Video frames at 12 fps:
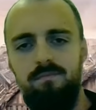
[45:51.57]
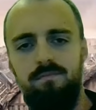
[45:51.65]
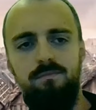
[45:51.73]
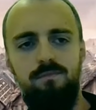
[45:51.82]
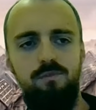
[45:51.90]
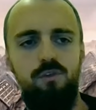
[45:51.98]

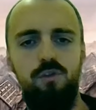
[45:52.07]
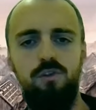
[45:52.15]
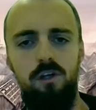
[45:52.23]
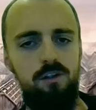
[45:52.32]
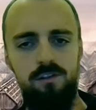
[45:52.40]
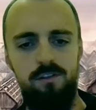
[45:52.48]
people.
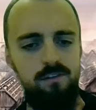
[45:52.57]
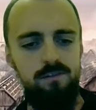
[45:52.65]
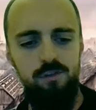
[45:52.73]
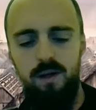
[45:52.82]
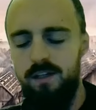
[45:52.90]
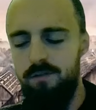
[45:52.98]
Good luck
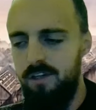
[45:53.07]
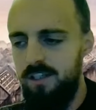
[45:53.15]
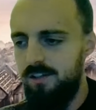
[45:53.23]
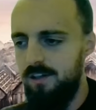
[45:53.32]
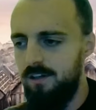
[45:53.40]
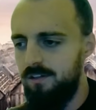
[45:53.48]
to any
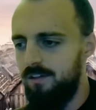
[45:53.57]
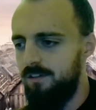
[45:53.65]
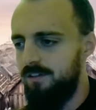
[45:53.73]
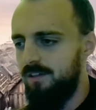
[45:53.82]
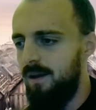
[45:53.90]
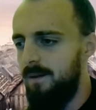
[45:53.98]

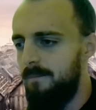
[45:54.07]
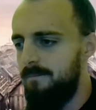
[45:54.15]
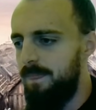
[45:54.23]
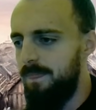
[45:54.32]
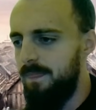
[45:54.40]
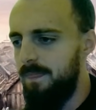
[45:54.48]
researchers.
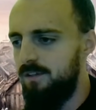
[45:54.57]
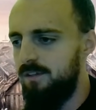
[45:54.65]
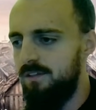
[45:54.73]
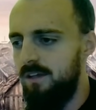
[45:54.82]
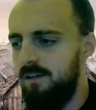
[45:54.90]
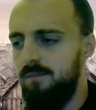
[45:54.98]
Um,
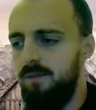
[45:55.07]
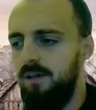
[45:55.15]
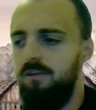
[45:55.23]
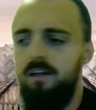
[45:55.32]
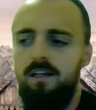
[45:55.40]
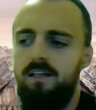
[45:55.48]
it's it can be
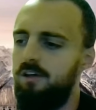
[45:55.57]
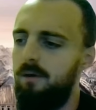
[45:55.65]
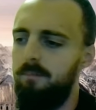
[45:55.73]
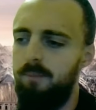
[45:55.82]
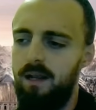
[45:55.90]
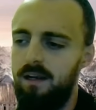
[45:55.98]
a really
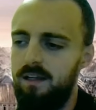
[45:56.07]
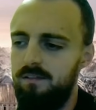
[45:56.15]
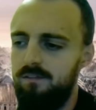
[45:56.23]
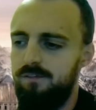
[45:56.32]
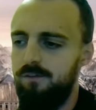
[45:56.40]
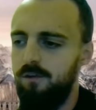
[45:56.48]

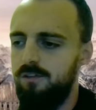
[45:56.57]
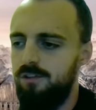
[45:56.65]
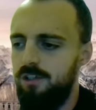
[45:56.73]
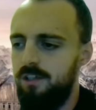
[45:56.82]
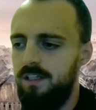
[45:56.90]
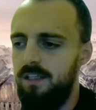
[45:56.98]
compelling, fun
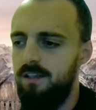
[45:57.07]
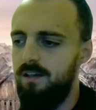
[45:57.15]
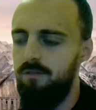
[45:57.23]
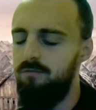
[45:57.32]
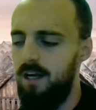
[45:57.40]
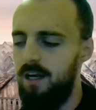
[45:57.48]
journey. You
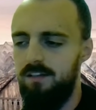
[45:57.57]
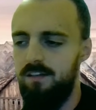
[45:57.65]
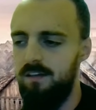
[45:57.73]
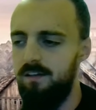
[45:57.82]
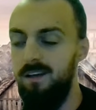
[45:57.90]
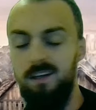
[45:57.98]
know,
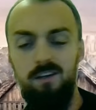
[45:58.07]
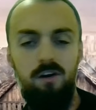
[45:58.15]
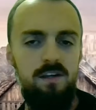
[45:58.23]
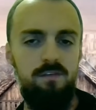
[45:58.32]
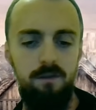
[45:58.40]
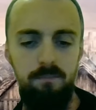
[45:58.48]
writing
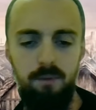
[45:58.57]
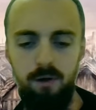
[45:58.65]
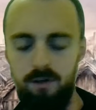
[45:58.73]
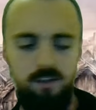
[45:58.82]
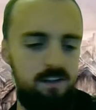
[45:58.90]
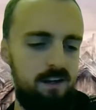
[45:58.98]
not even a
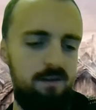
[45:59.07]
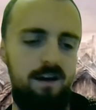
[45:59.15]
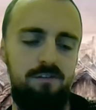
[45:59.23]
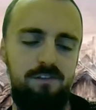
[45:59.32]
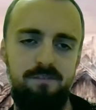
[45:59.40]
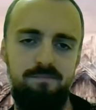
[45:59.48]
book. You don't
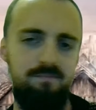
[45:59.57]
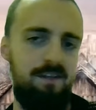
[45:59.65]
have to